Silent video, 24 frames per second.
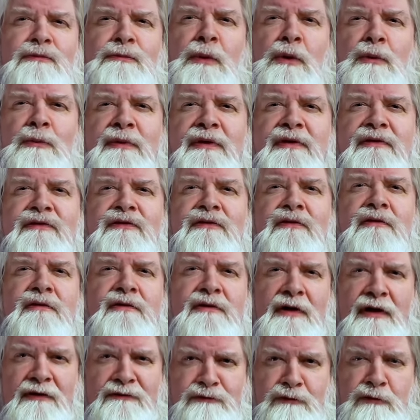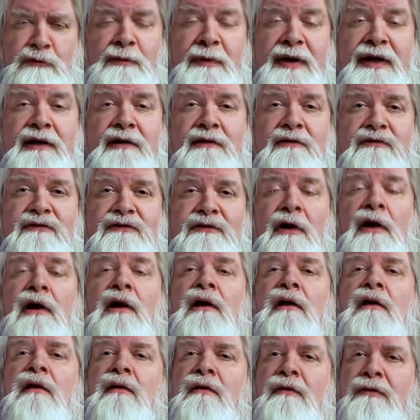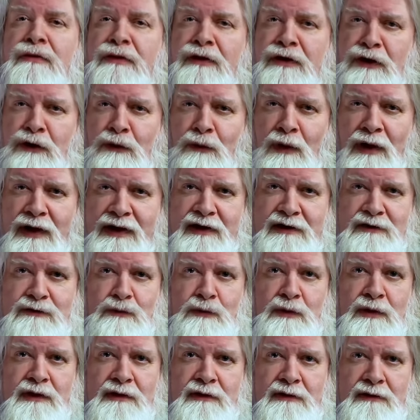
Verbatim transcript: moments, Dove remains the quiet one.